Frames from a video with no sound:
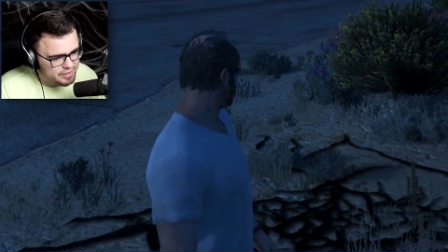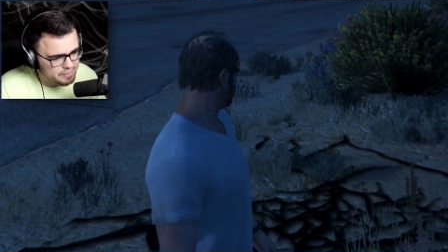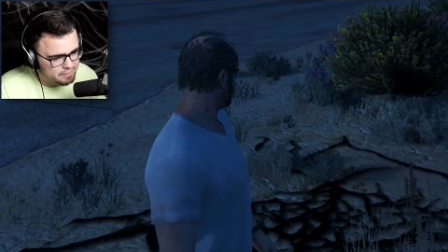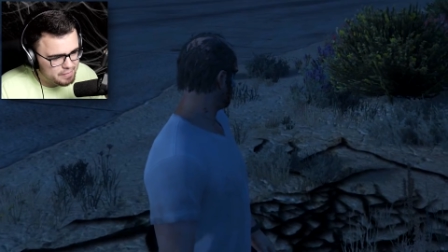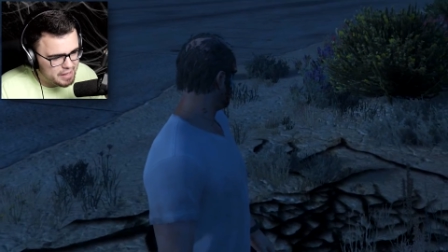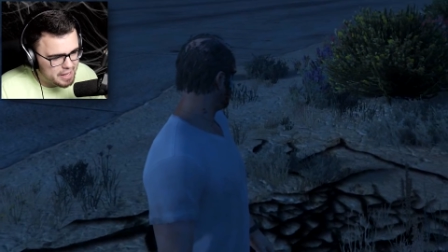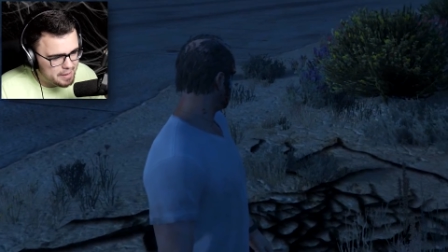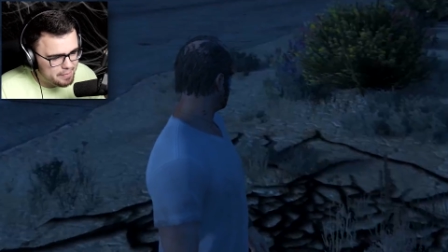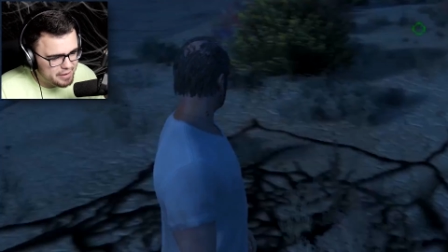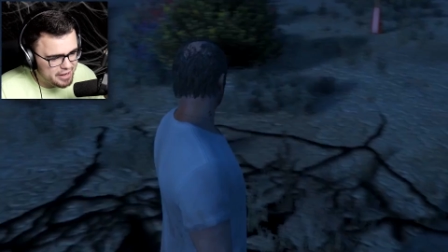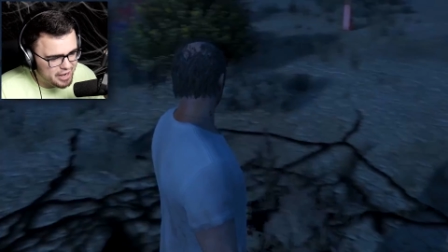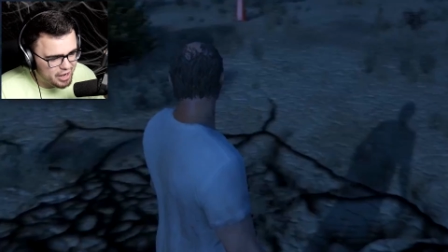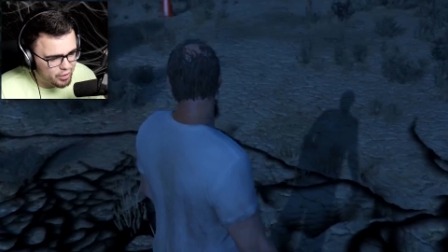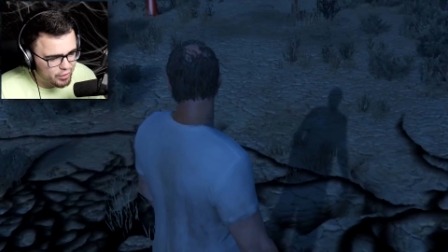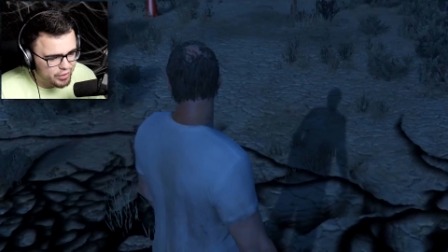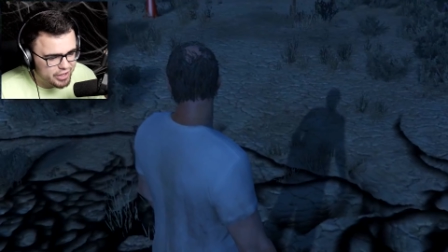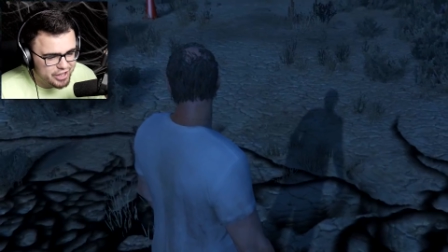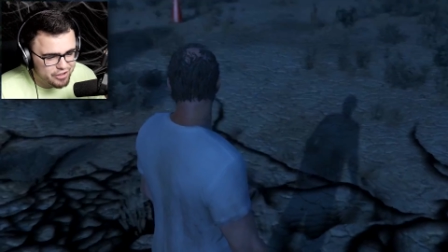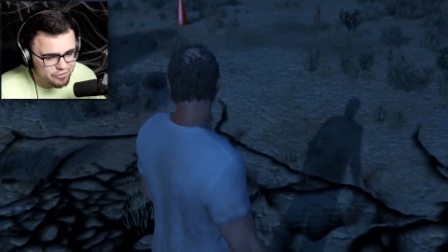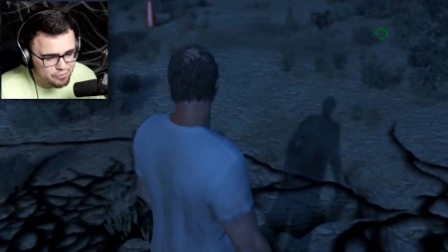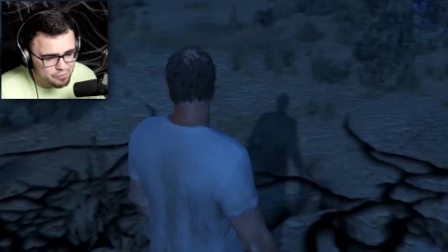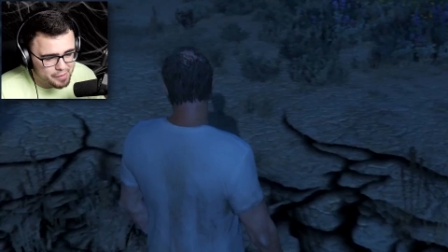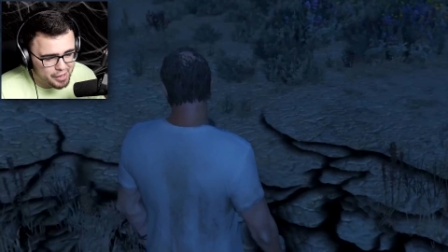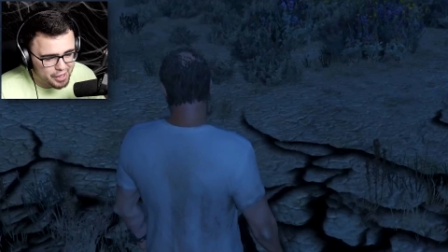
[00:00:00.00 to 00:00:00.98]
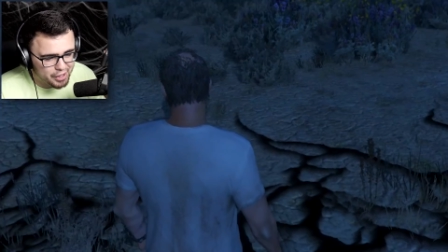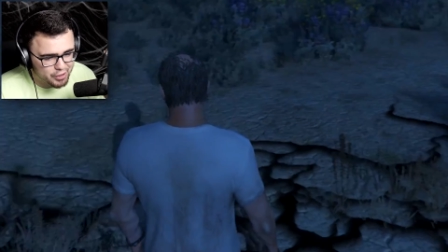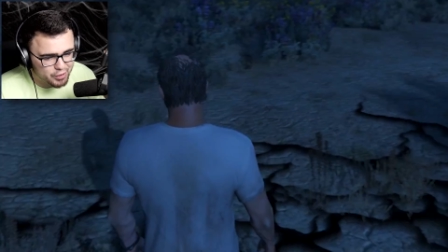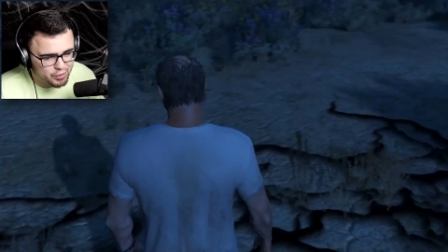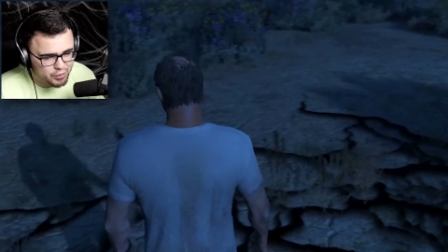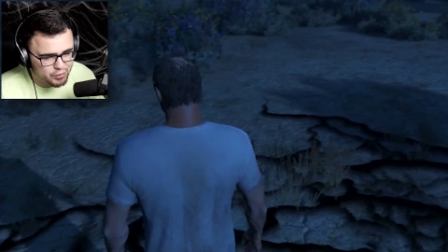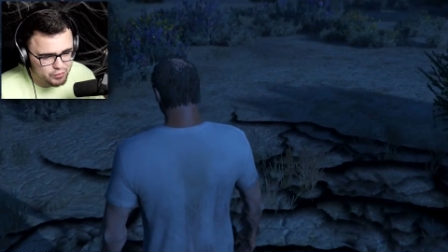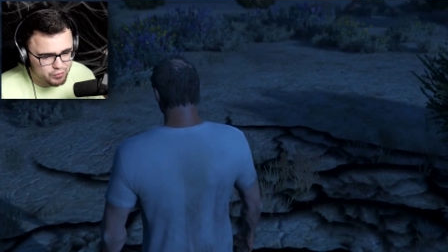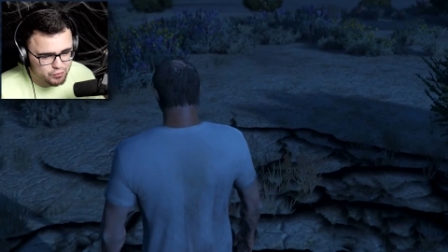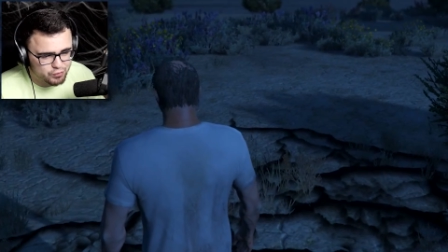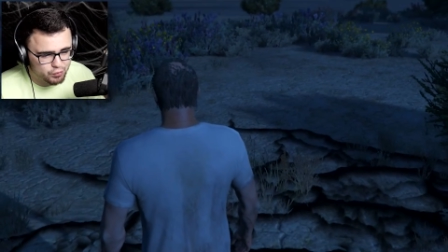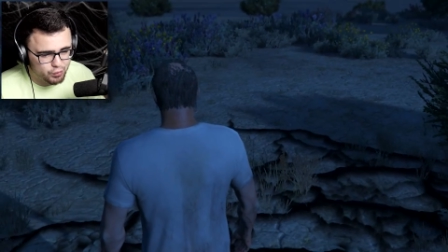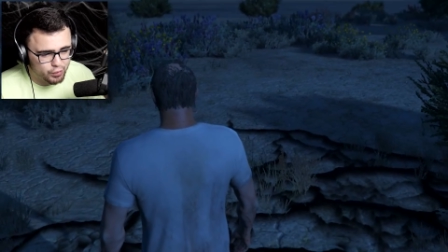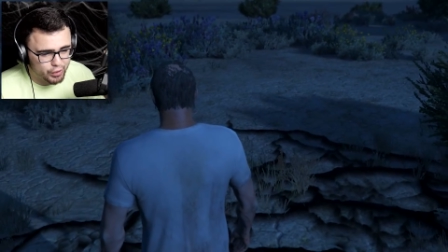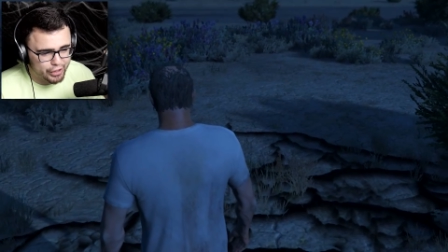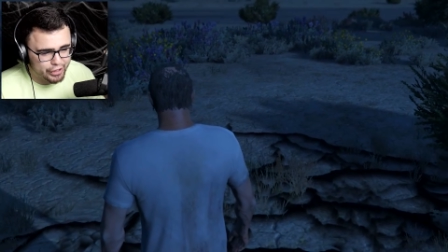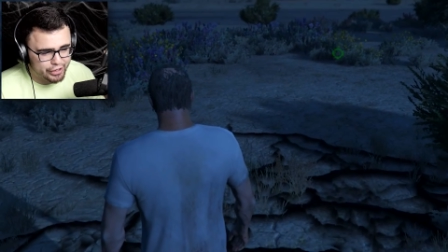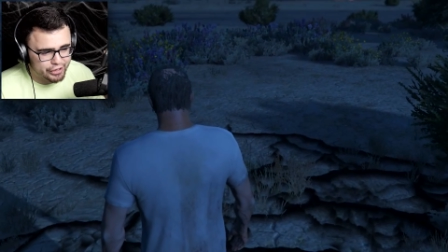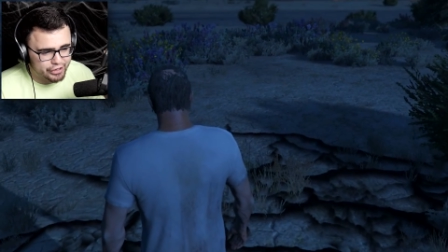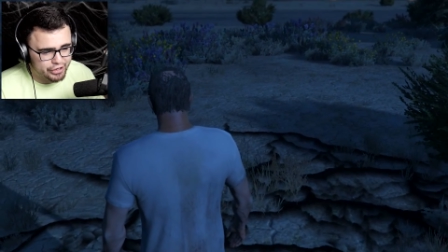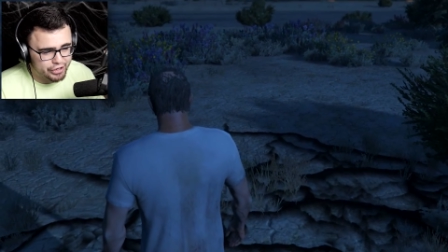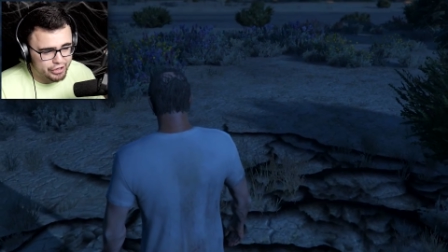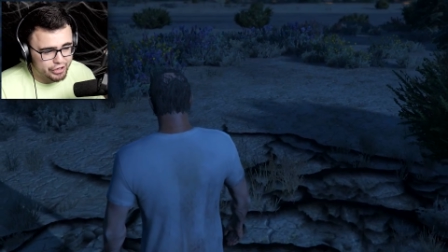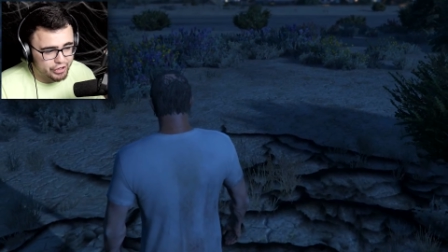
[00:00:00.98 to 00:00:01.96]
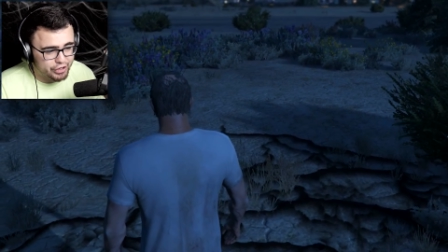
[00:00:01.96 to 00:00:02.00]
Maybe I'll give my old
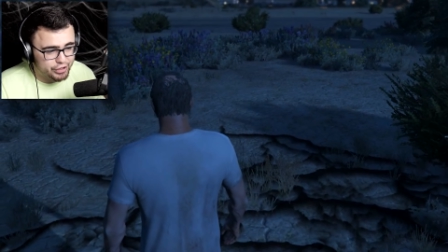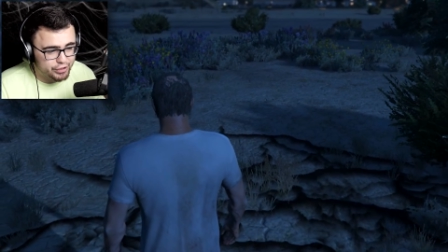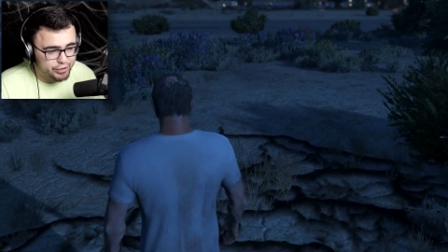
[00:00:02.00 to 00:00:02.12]
friend